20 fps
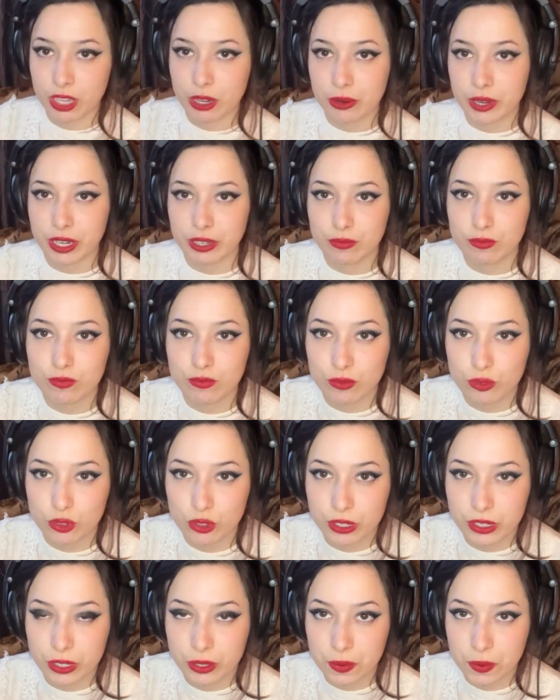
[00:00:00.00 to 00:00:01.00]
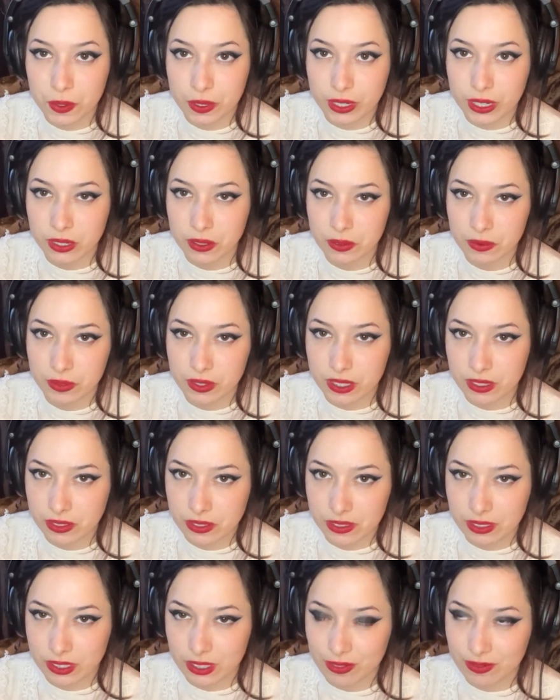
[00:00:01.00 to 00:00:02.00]
okay, trigger warning,
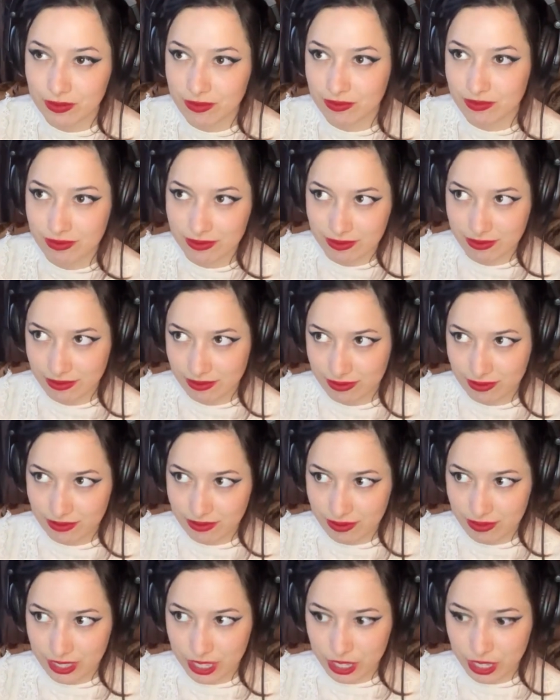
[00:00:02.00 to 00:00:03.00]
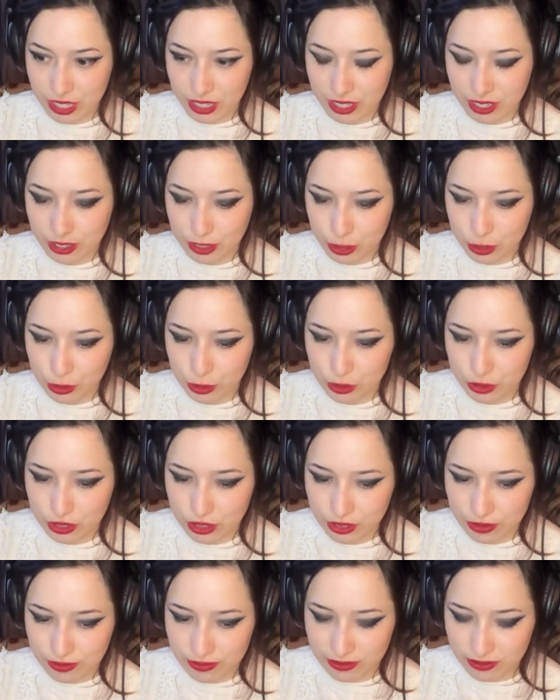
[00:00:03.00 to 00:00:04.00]
this
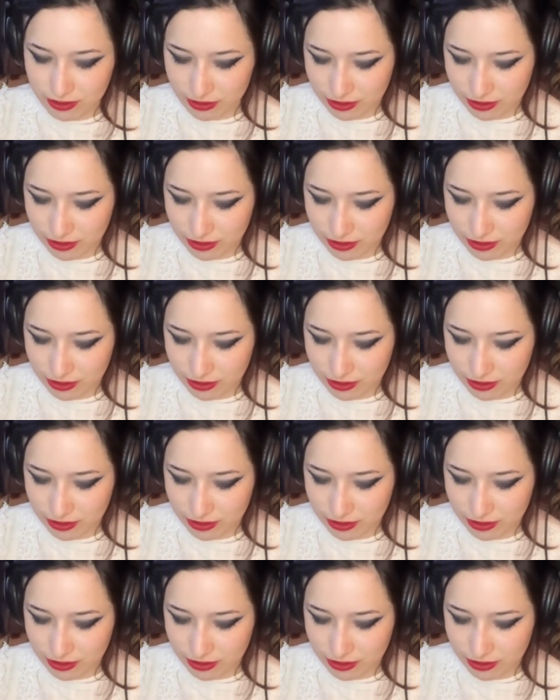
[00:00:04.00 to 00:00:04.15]
includes